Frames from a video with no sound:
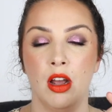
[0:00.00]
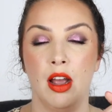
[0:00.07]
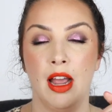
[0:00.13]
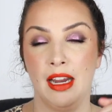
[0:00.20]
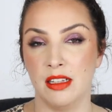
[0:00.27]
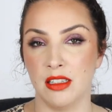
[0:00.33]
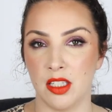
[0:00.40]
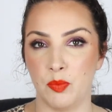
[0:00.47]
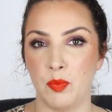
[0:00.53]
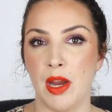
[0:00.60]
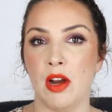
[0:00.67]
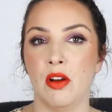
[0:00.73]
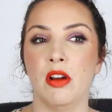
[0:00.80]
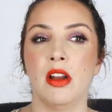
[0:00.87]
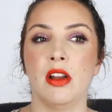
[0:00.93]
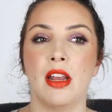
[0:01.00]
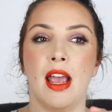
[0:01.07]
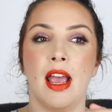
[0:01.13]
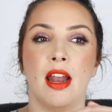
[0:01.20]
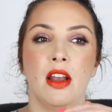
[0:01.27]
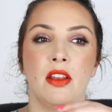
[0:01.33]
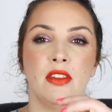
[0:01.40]
I can spare it,
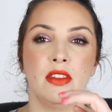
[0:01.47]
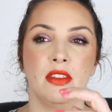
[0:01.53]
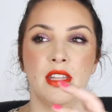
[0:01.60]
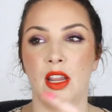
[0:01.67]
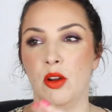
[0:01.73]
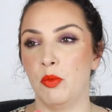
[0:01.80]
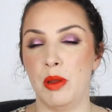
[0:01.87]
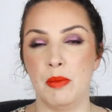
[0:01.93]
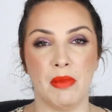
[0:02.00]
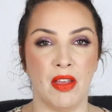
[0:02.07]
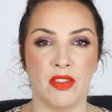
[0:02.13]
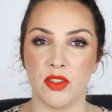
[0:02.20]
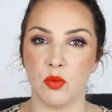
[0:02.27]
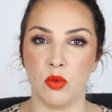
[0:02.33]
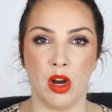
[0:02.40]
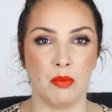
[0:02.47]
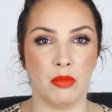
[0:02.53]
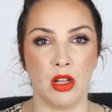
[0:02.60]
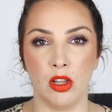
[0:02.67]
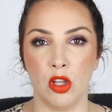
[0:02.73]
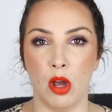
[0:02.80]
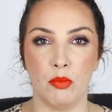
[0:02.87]
and there will be months where I'm
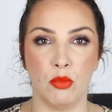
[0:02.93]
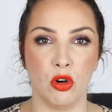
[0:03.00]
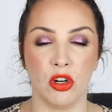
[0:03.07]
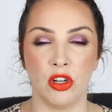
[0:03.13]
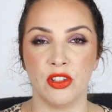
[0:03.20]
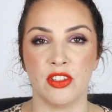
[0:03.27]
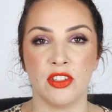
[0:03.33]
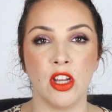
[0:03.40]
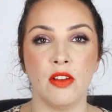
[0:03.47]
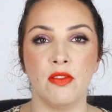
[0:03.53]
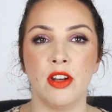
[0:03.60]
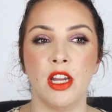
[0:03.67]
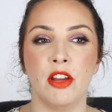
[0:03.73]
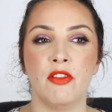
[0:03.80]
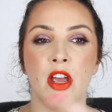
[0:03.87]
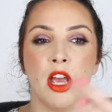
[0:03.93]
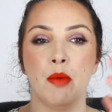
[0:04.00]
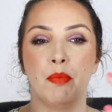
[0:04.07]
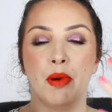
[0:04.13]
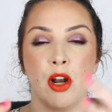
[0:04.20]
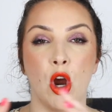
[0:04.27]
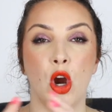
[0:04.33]
a lot more conservative,
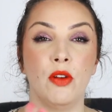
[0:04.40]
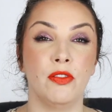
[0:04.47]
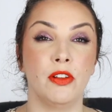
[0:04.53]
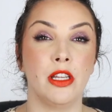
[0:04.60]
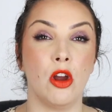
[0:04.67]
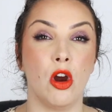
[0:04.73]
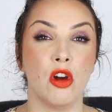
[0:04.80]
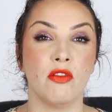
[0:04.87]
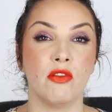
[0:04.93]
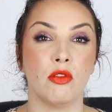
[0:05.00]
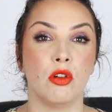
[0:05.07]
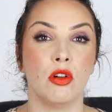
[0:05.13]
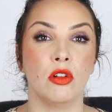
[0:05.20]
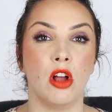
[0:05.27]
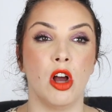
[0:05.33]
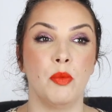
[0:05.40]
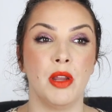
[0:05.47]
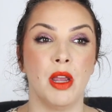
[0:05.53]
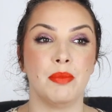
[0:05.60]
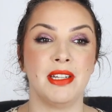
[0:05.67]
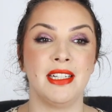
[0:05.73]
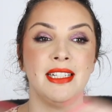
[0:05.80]
but hopefully overall I'll be
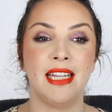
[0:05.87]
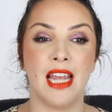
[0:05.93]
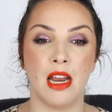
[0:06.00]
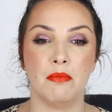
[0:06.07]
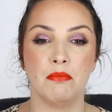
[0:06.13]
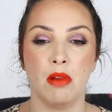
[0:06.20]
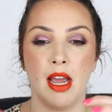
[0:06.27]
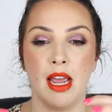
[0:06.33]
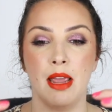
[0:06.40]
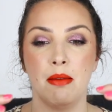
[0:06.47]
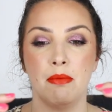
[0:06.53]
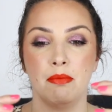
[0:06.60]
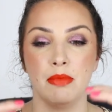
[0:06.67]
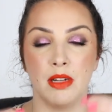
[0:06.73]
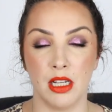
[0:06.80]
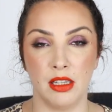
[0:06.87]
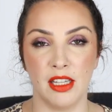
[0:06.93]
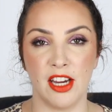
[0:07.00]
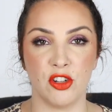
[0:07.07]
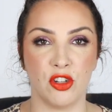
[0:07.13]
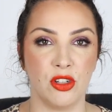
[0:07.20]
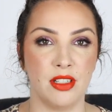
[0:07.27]
able to get my
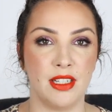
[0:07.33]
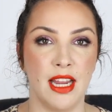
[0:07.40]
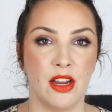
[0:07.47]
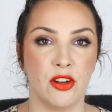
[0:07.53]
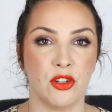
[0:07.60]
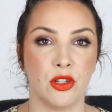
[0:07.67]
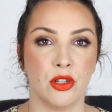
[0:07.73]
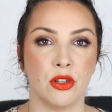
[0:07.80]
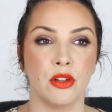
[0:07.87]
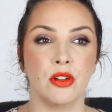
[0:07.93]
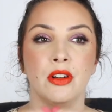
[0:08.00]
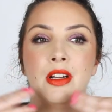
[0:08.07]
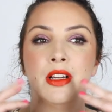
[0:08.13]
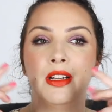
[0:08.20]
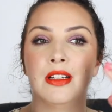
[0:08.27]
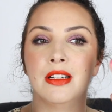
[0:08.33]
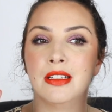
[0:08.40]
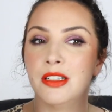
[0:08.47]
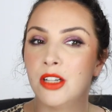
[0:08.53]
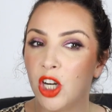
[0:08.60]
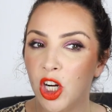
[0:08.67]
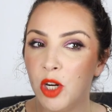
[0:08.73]
collection down to,
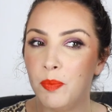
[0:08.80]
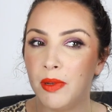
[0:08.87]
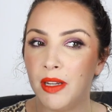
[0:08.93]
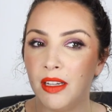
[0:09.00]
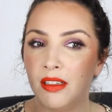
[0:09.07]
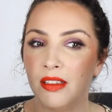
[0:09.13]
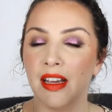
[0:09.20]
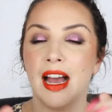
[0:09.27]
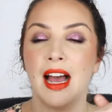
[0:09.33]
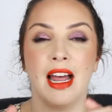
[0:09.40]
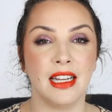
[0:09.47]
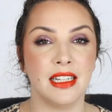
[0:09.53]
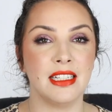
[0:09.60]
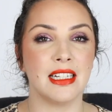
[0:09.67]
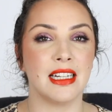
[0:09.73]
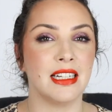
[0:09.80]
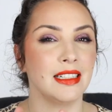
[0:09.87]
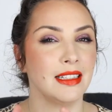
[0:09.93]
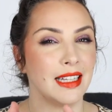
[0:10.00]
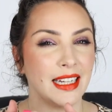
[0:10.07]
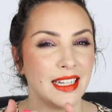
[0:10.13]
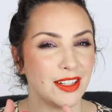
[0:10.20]
hoping, under
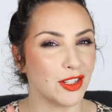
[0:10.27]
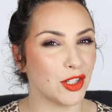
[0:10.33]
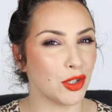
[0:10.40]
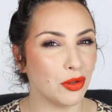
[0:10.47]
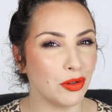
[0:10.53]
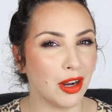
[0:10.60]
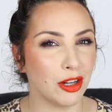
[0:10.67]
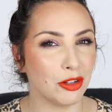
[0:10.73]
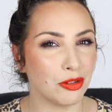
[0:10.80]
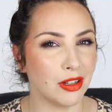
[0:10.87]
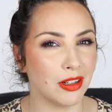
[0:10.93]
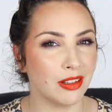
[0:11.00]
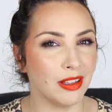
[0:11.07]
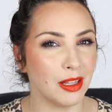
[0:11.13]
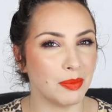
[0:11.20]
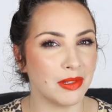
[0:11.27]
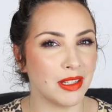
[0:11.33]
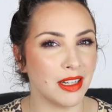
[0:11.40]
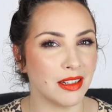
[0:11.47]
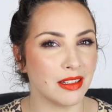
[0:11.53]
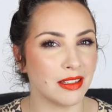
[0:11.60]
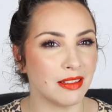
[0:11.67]
like 200
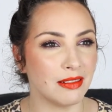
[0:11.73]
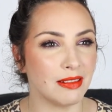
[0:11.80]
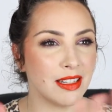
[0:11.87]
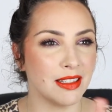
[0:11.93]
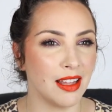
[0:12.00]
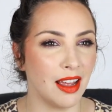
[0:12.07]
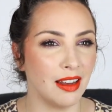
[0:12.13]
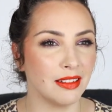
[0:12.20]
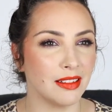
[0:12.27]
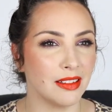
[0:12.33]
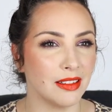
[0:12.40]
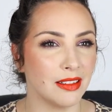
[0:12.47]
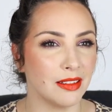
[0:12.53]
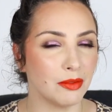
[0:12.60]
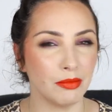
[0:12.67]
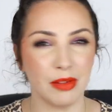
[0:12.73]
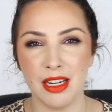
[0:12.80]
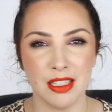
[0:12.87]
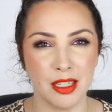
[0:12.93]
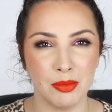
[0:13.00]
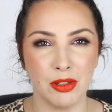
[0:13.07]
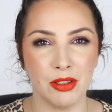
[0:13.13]
lipsticks. Is that
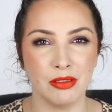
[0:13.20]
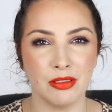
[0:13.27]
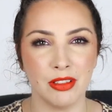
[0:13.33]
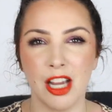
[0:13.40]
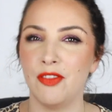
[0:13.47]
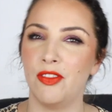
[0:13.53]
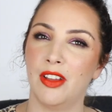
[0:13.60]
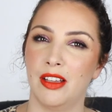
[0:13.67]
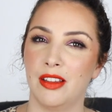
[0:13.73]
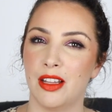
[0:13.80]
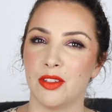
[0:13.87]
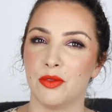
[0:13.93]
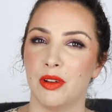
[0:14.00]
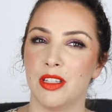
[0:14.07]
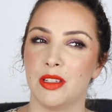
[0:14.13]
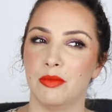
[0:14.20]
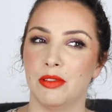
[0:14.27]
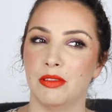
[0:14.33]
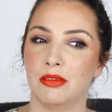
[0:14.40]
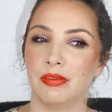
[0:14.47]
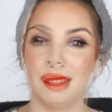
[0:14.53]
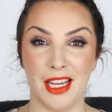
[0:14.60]
reasonable? I feel like that's
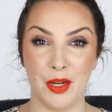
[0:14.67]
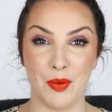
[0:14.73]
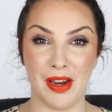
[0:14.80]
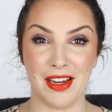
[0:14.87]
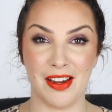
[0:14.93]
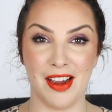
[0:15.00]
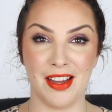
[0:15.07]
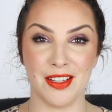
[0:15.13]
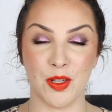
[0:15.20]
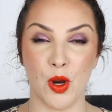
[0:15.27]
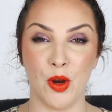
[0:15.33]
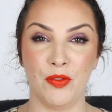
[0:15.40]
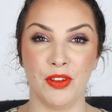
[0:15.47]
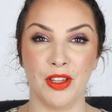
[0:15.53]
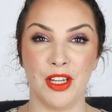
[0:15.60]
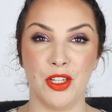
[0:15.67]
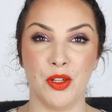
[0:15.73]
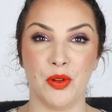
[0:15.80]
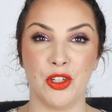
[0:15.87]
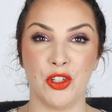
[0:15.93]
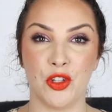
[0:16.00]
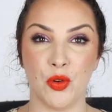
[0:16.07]
reasonable. Anyway, guys, hopefully
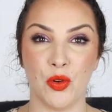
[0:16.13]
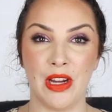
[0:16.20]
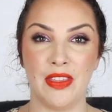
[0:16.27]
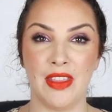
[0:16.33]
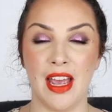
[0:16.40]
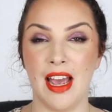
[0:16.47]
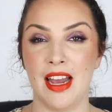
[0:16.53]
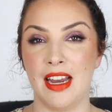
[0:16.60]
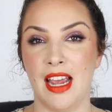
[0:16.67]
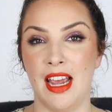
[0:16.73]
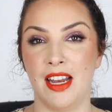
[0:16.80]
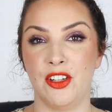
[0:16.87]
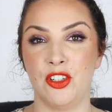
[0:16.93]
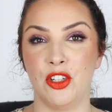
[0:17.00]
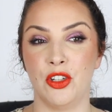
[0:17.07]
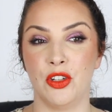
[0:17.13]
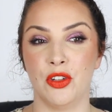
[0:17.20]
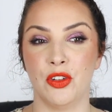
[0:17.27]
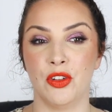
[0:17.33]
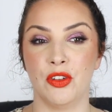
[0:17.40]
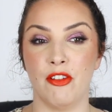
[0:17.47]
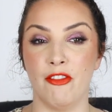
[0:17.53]
you enjoyed that and
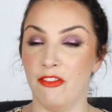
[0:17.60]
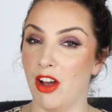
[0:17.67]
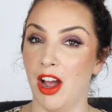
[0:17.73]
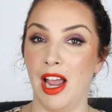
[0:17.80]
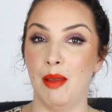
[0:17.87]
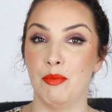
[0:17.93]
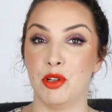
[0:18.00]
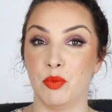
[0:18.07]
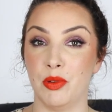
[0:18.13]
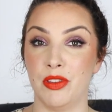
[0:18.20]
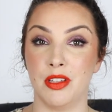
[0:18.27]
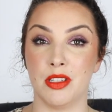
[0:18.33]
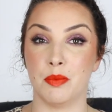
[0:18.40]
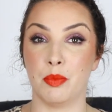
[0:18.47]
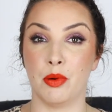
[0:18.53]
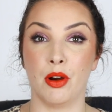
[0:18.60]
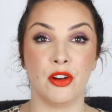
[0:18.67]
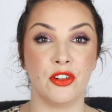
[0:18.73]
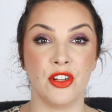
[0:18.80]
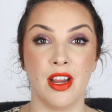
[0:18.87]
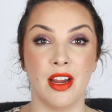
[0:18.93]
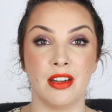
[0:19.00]
you vibed with this
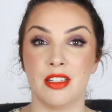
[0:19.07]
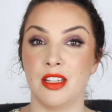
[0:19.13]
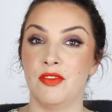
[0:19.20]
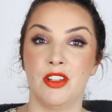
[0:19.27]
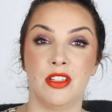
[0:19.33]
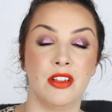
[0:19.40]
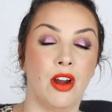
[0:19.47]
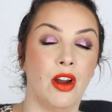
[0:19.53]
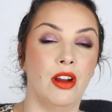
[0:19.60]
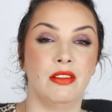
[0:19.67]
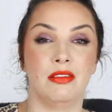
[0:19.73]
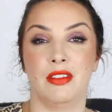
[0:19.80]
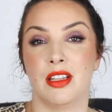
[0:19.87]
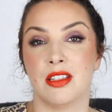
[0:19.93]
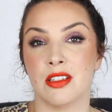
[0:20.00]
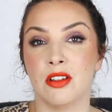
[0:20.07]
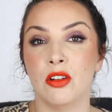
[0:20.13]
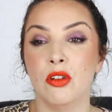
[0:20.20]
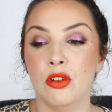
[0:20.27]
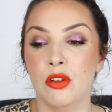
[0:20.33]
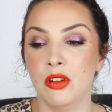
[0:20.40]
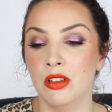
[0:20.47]
project. If you don't, that's
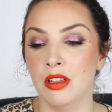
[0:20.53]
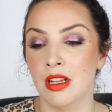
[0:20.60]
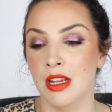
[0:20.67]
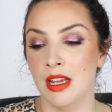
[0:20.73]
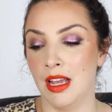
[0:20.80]
cool.